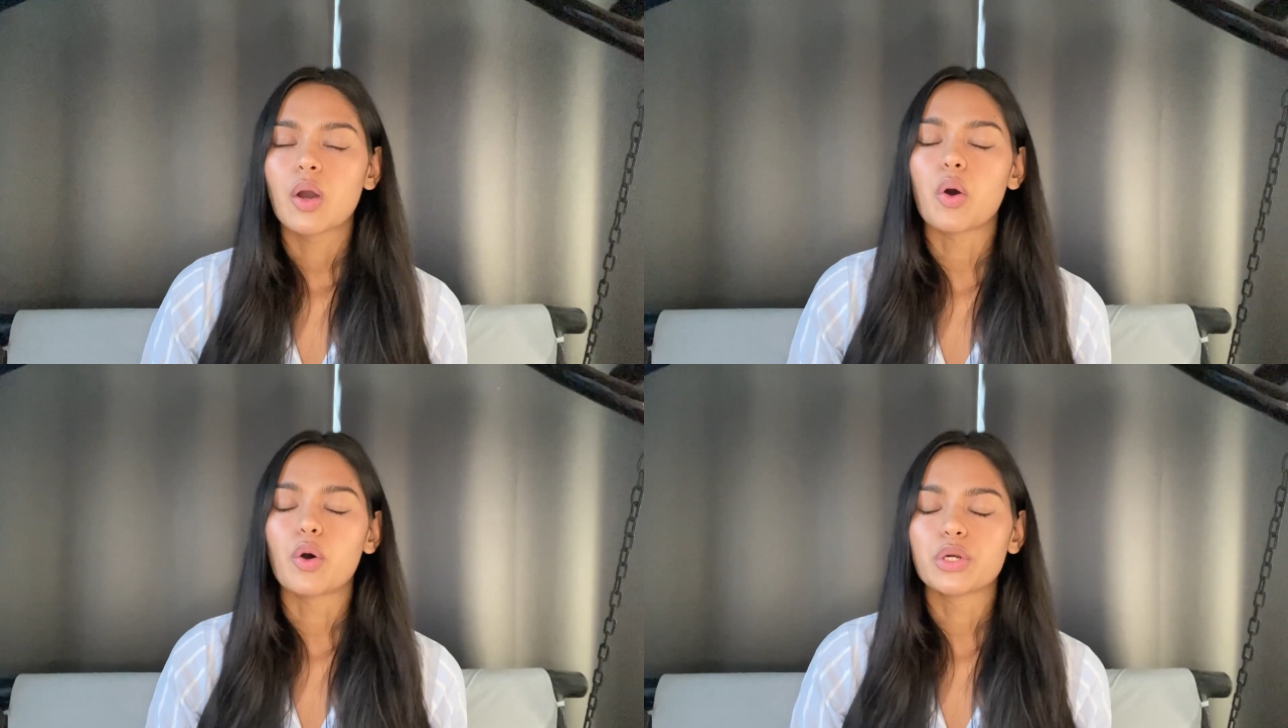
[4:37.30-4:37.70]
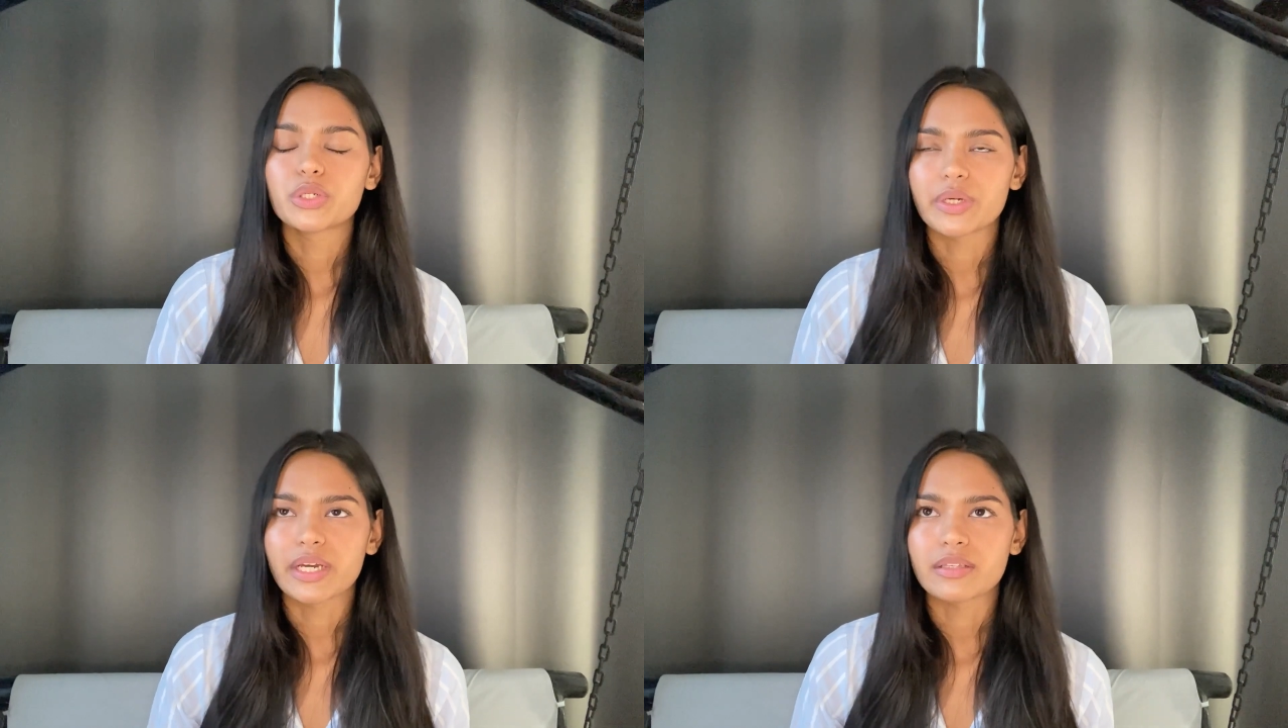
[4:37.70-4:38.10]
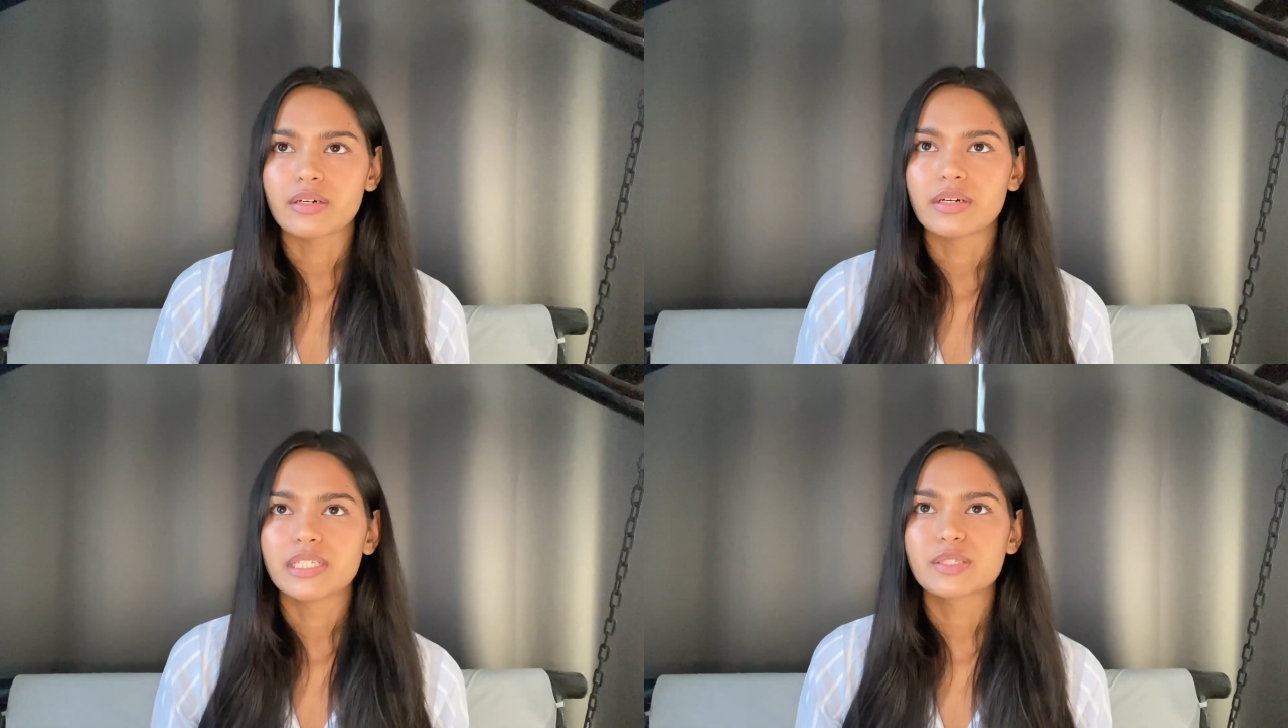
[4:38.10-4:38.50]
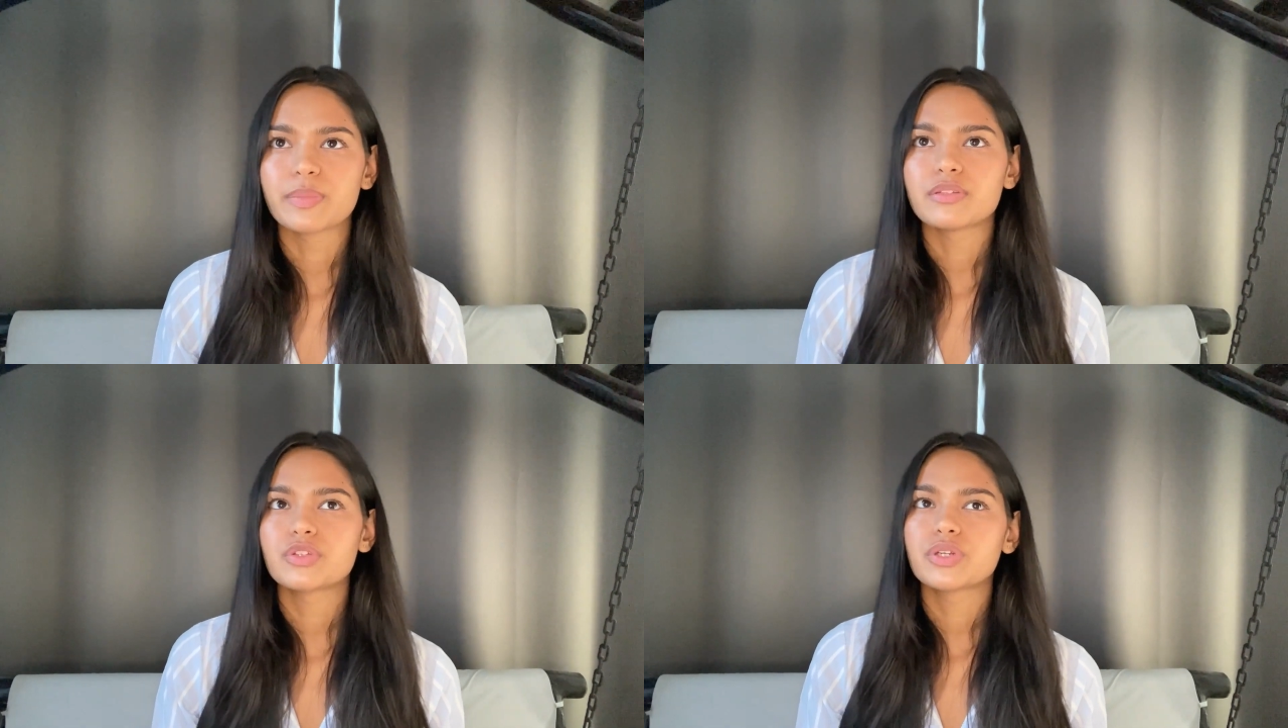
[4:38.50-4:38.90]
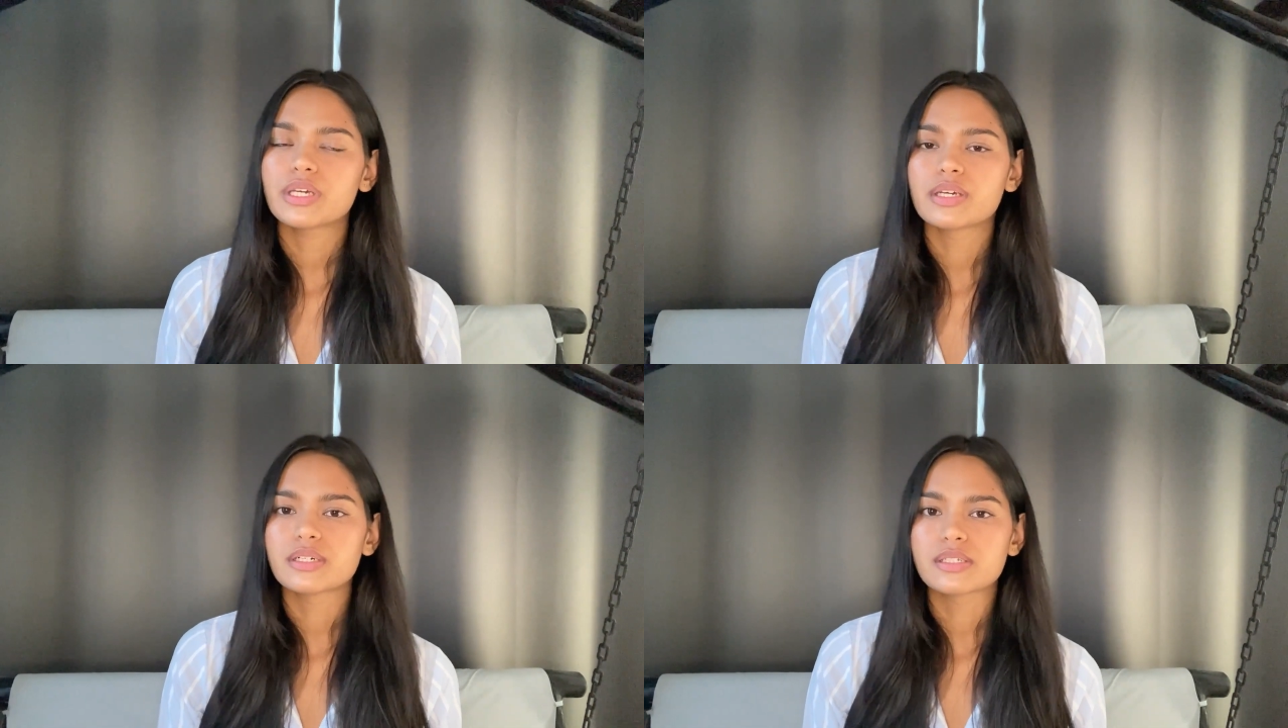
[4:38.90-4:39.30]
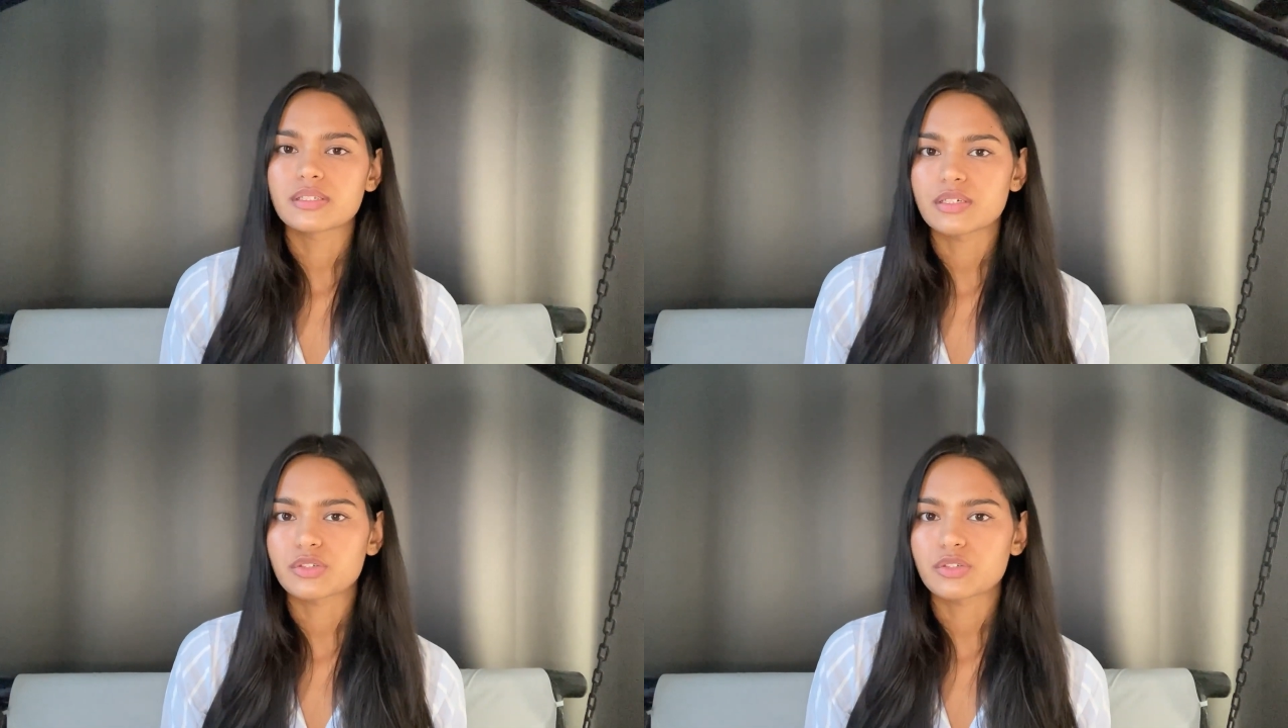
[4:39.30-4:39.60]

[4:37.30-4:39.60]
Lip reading: altogether. It's been 3 years since I